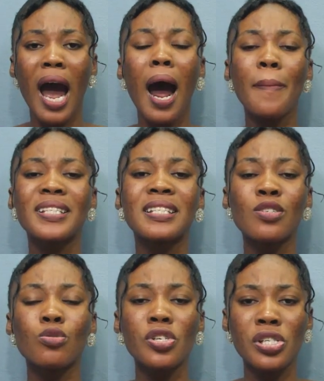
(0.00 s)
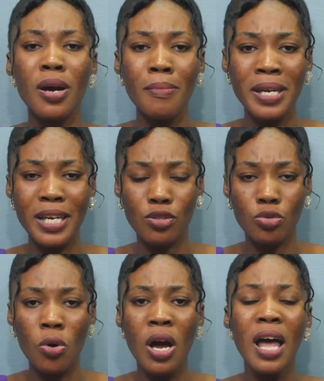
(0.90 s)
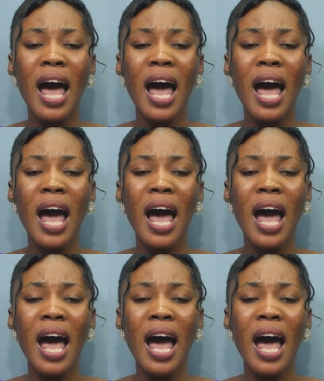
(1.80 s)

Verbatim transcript: abetena social media so